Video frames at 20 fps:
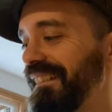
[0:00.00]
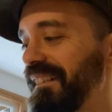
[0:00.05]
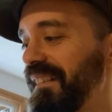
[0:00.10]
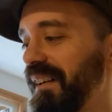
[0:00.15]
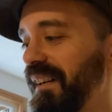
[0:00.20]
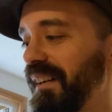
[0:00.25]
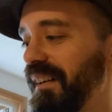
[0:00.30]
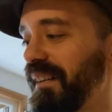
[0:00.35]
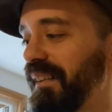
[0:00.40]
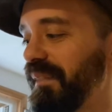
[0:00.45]

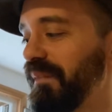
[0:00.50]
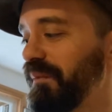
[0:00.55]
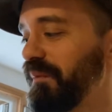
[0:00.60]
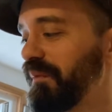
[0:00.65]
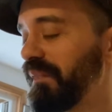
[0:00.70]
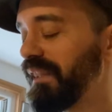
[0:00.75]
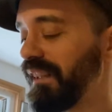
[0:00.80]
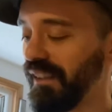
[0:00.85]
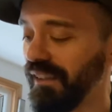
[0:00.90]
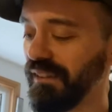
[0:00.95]

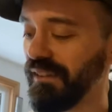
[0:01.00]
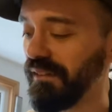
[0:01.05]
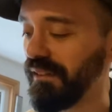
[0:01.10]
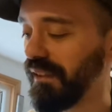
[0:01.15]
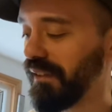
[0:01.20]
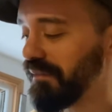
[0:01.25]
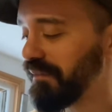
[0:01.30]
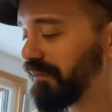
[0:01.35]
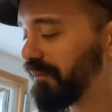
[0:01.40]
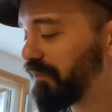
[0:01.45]
that I do
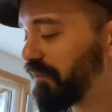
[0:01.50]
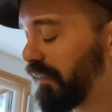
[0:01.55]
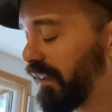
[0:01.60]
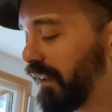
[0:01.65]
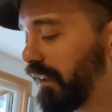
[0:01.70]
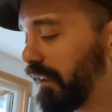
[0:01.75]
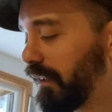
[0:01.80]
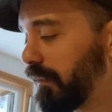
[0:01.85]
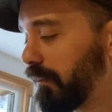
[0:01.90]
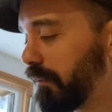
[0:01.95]

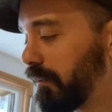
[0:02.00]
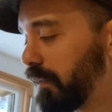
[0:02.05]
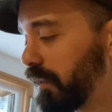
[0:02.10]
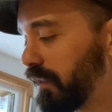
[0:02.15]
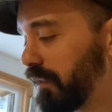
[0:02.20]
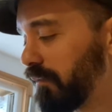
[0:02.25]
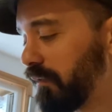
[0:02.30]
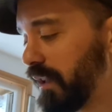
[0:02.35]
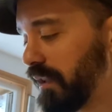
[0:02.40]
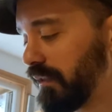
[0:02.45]
have, was
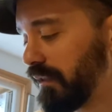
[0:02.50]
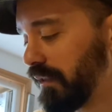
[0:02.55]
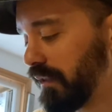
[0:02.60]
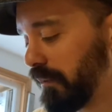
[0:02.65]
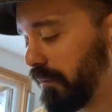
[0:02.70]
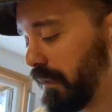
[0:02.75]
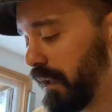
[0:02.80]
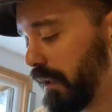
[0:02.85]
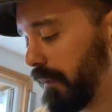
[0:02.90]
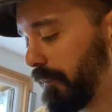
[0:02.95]
invested
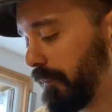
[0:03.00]
in me.